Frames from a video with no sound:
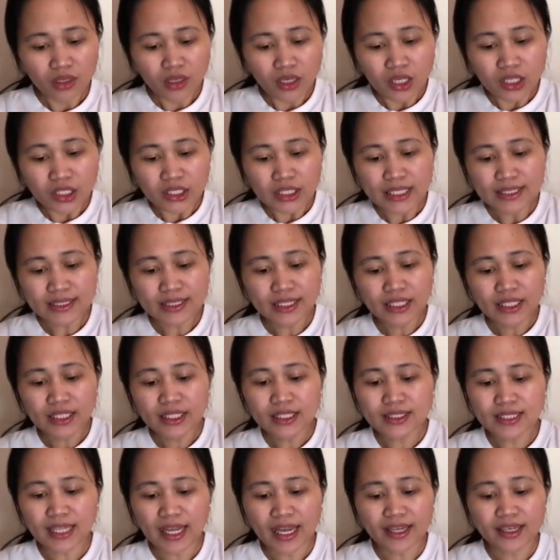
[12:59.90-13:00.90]
kasi
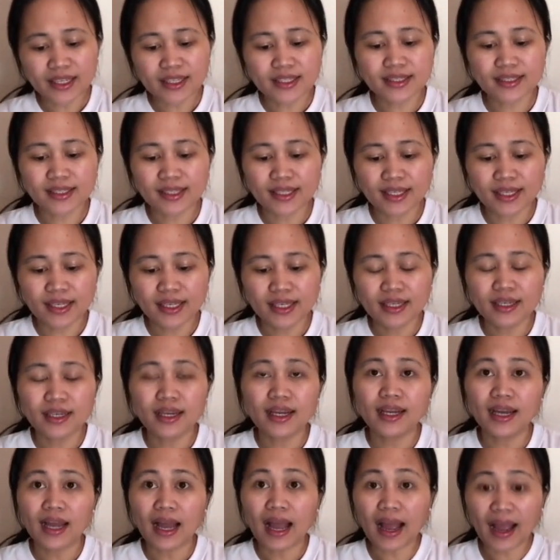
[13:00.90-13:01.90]
sa honestly,
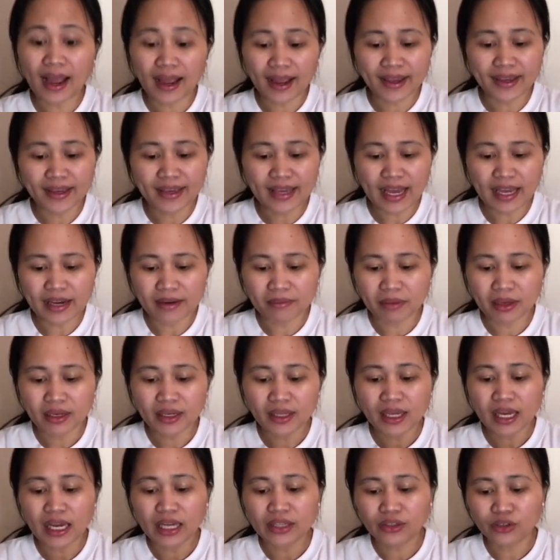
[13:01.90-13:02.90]
I and many
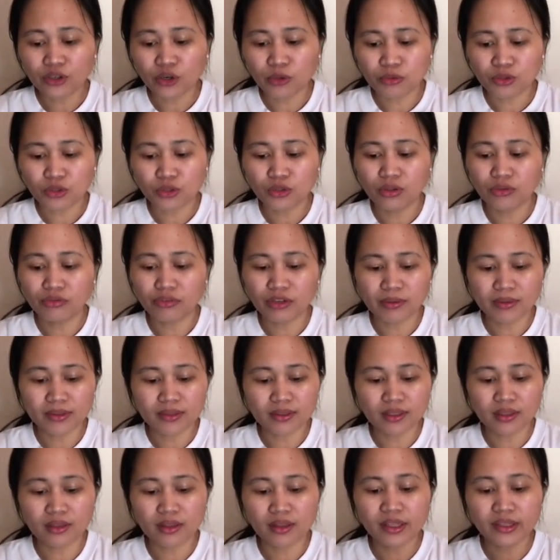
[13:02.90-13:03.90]
other homeschool families
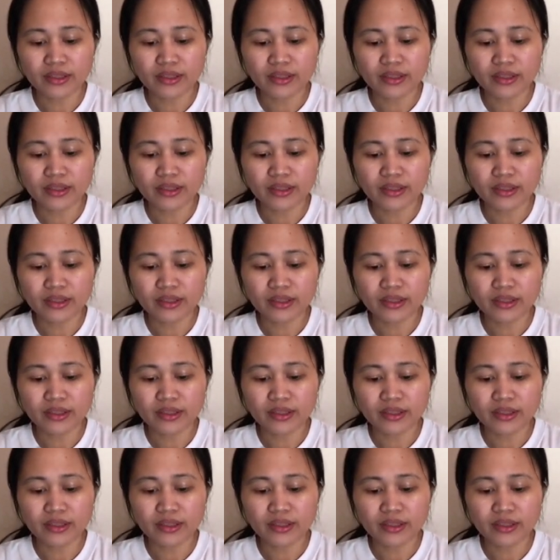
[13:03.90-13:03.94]
that think